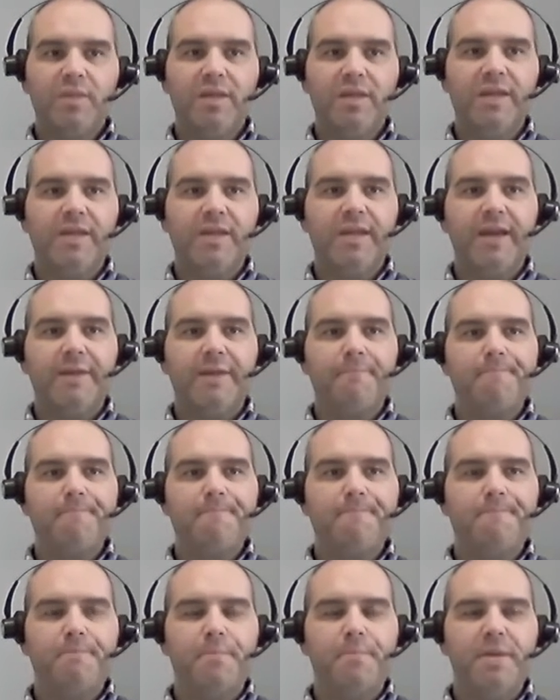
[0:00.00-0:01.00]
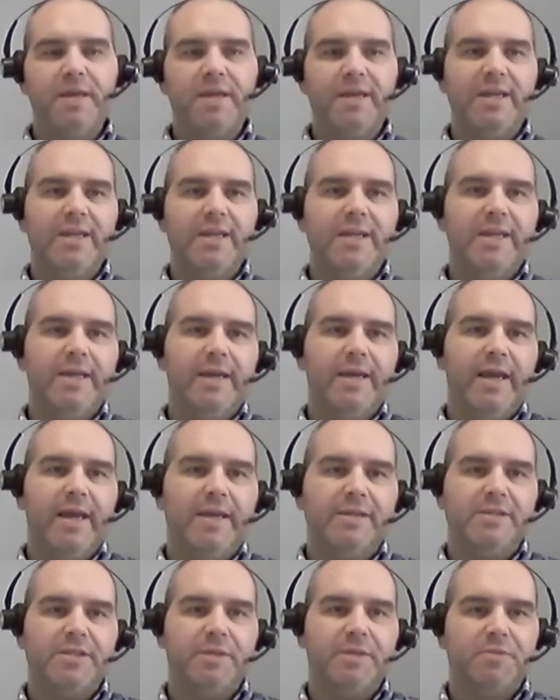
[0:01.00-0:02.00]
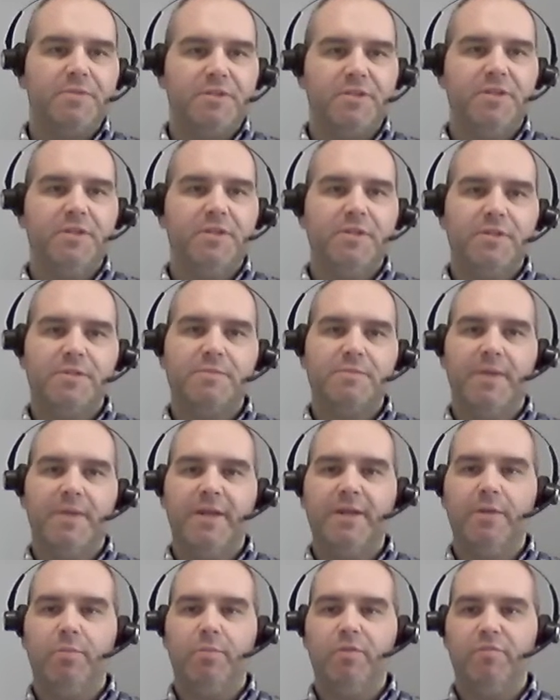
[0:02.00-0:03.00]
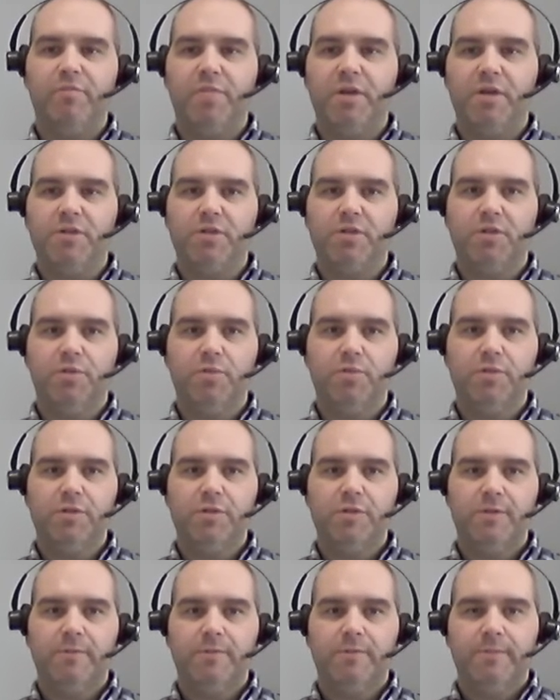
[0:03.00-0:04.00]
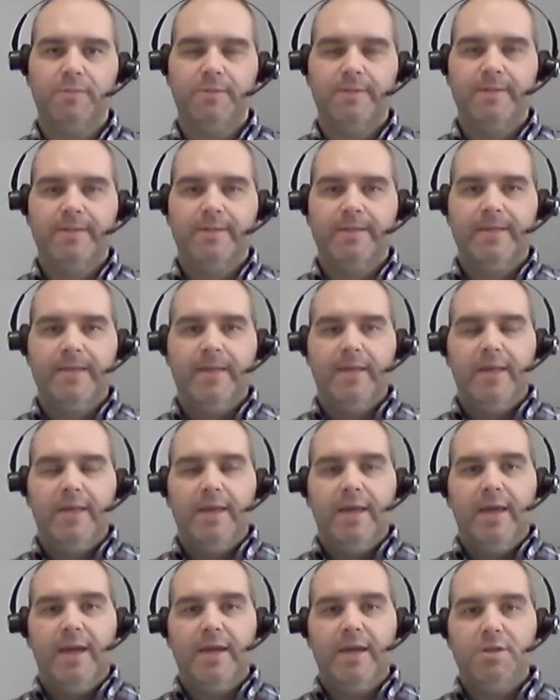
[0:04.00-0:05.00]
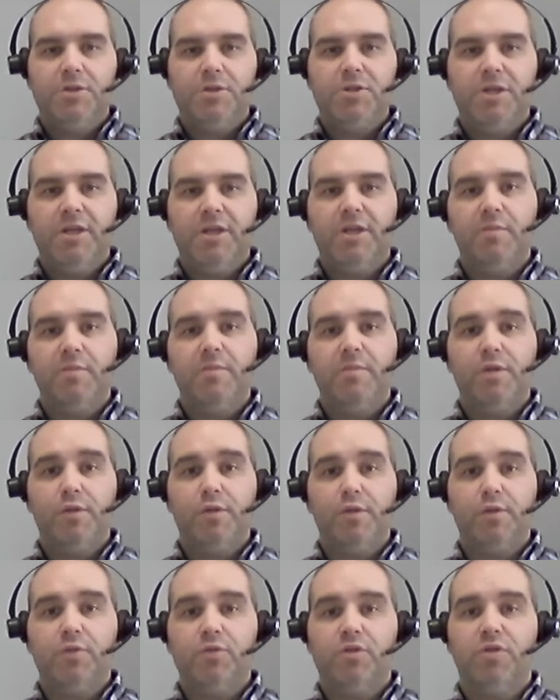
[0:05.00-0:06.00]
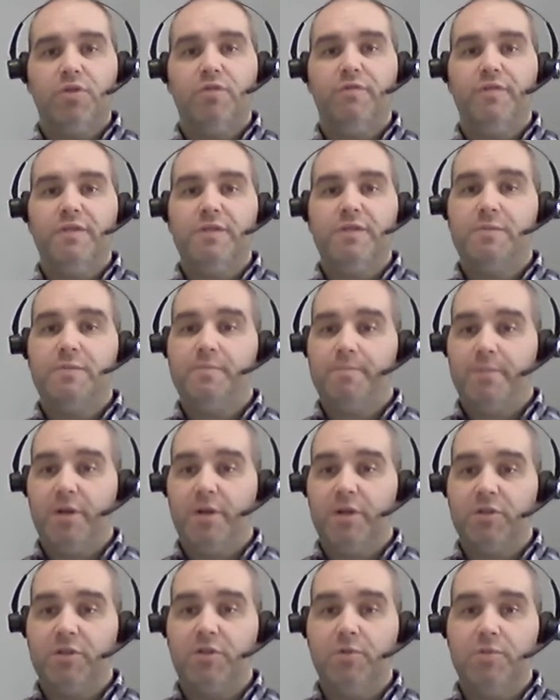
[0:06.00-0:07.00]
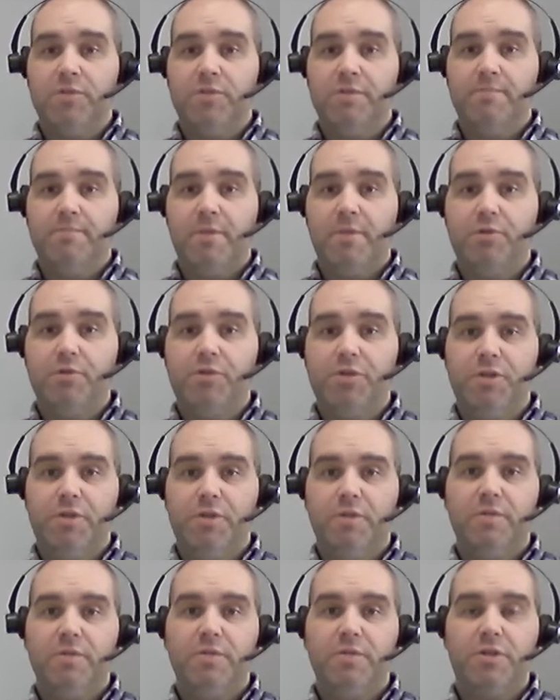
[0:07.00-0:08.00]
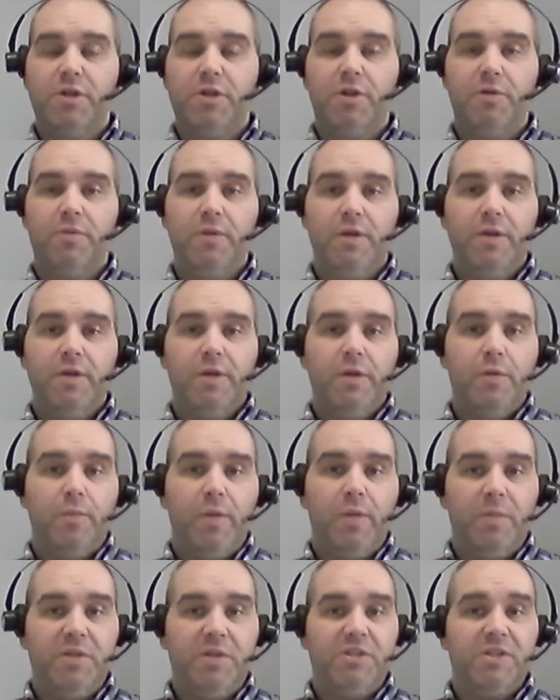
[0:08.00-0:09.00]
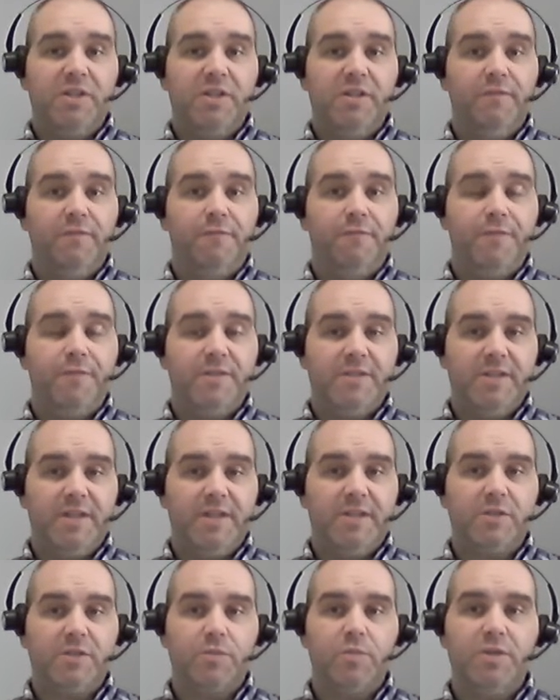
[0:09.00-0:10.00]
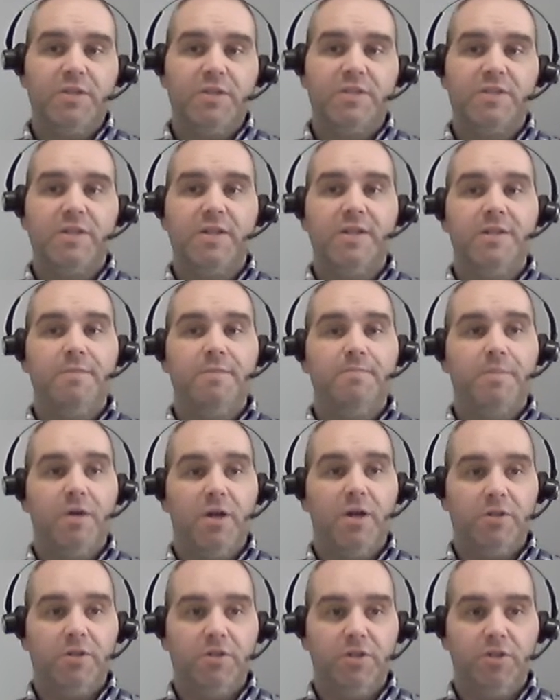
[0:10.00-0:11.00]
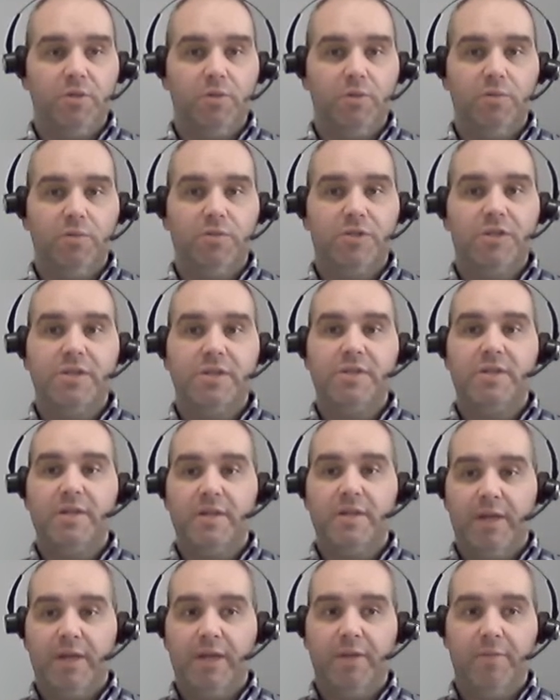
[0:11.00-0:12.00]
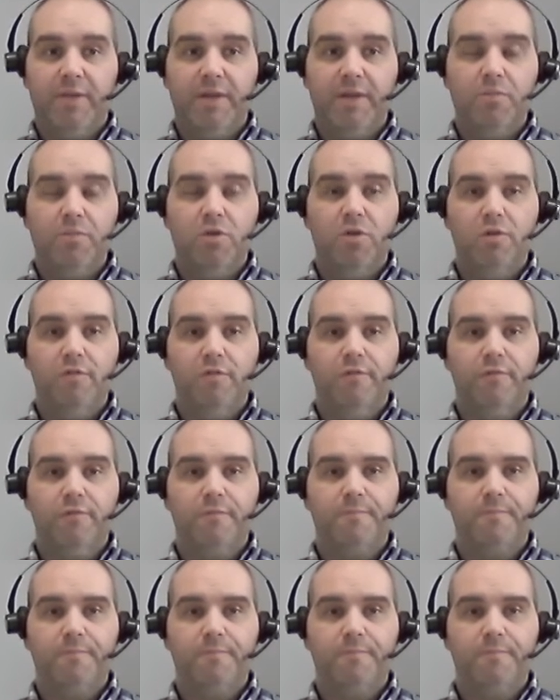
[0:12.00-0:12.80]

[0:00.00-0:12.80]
It can be a substance made up of particles. Energy can be thought of as particles in motion. So when we study physics, we study particles and how they move.